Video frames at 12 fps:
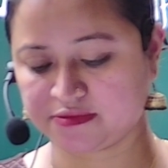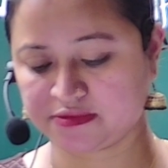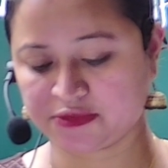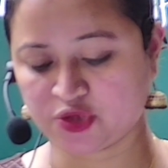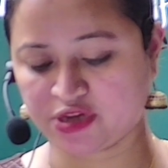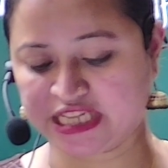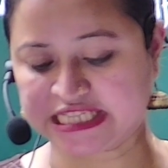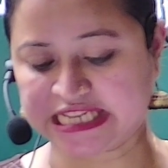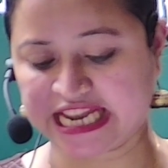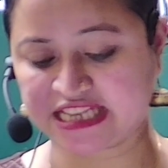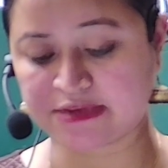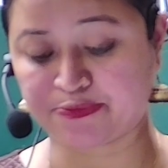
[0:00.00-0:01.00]
No, it's
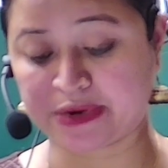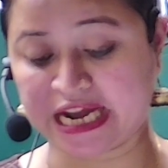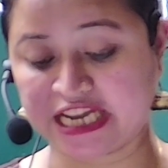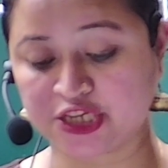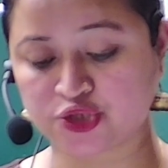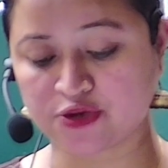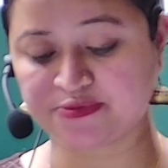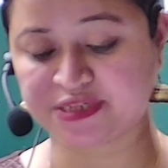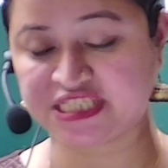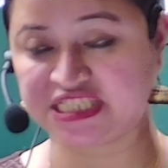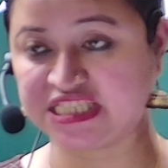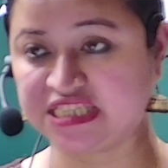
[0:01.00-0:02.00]
like the price of
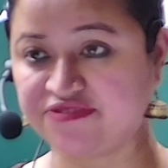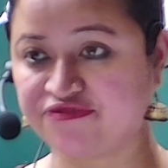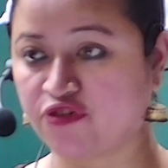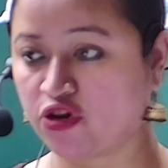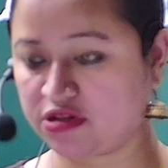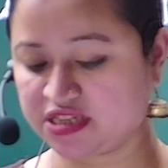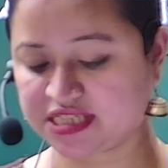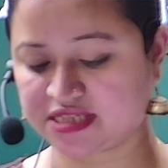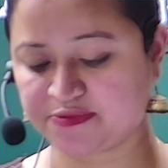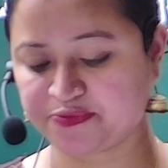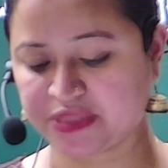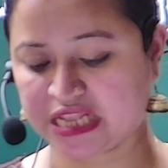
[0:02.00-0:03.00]
tea falls,
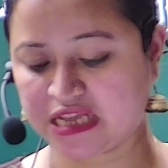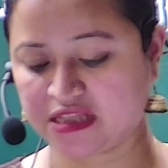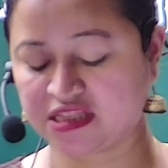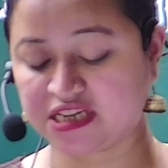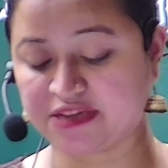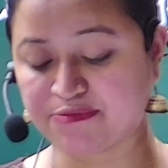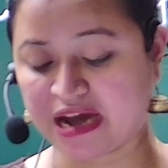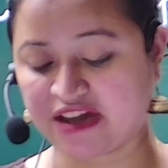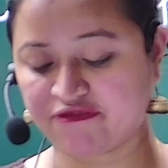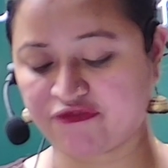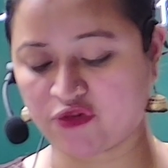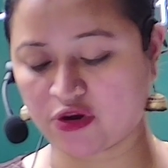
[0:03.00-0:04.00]
the
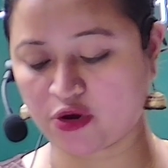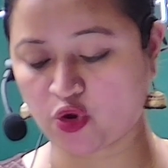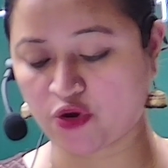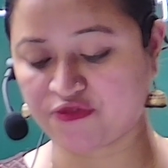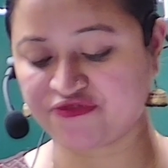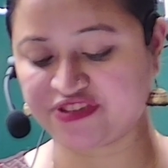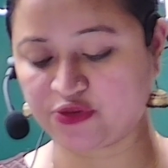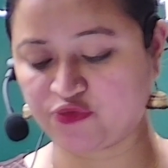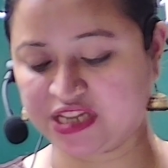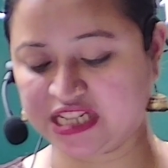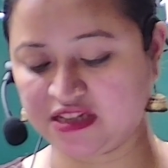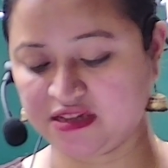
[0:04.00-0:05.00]
demand for coffee
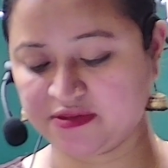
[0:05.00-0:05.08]
will,